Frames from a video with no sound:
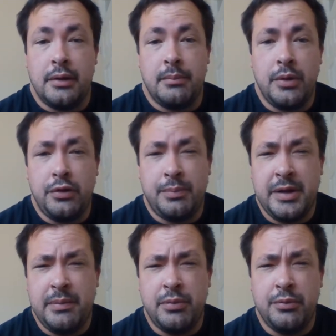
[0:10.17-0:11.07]
Most
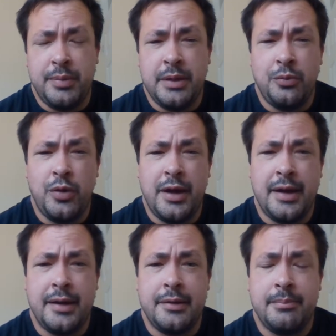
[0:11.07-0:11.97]
people will be
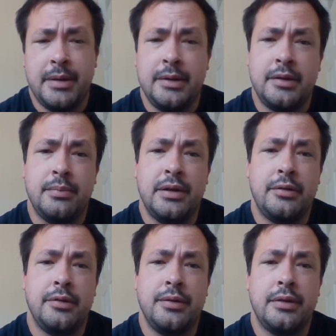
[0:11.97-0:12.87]
aware that men commit
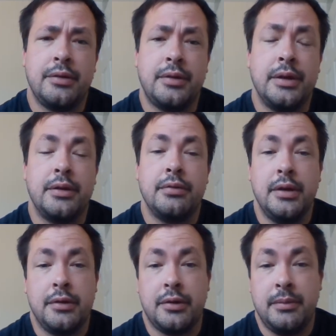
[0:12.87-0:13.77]
suicide
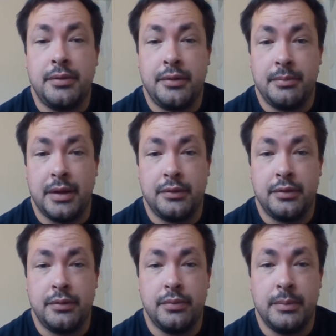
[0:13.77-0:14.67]
three times as much
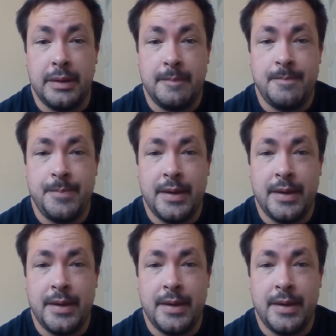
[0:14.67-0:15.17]
as women.